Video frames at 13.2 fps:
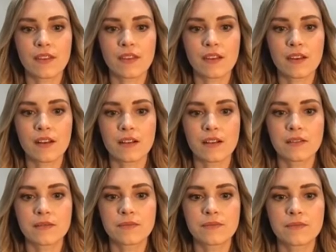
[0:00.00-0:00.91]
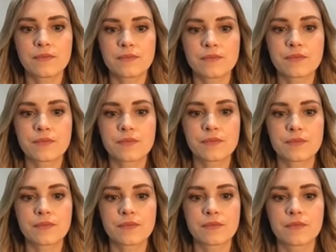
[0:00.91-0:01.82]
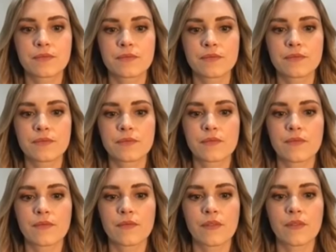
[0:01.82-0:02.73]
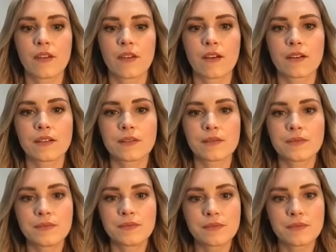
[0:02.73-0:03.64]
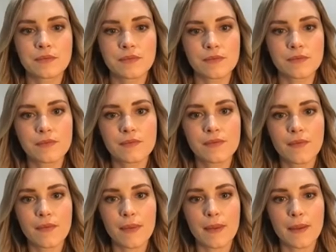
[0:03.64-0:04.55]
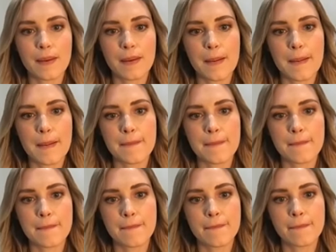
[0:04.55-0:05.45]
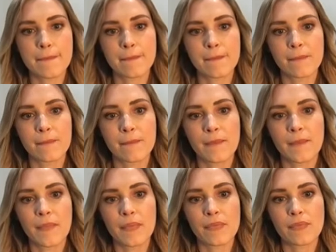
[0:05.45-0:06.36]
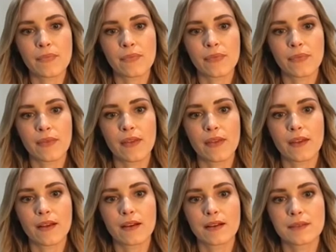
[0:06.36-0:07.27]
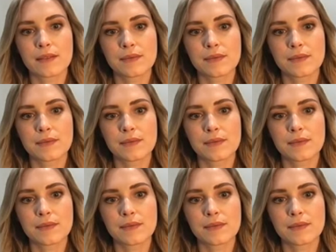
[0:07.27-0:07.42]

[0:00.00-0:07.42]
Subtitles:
(not speaking)